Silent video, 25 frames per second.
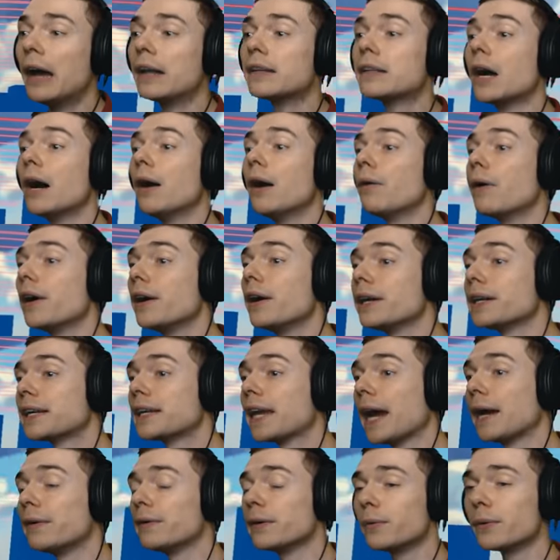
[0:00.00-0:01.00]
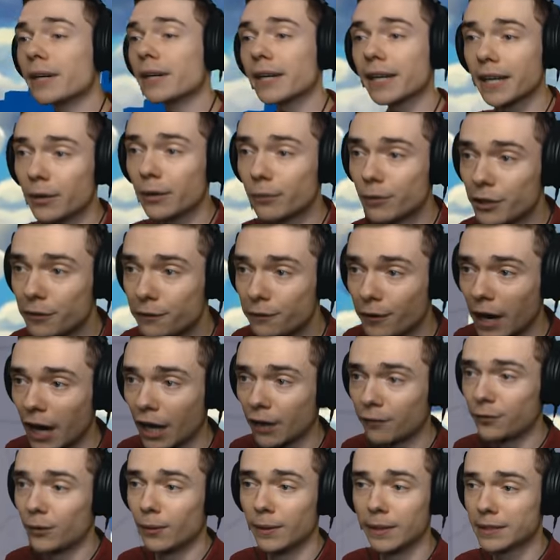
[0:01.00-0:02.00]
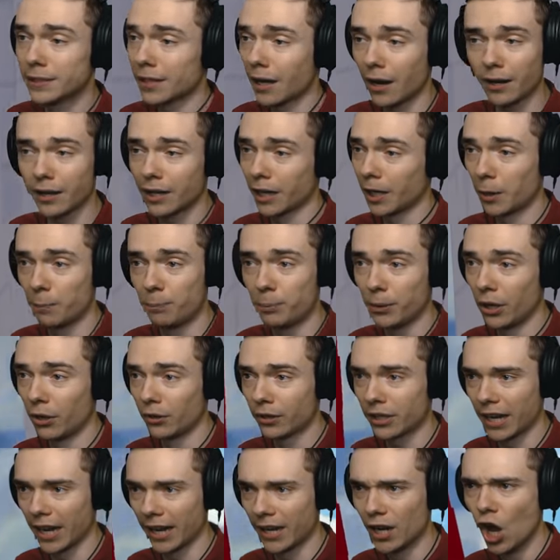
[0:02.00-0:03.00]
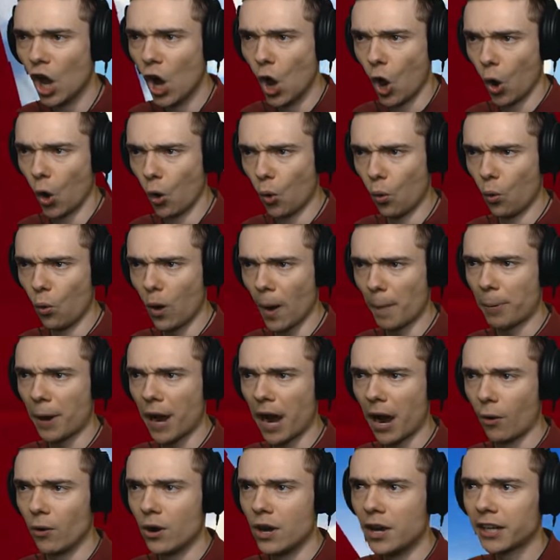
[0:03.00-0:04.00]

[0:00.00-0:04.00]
Don't worry, Gary, we're gonna revive you. It's all gonna be okay. Whoop-ow.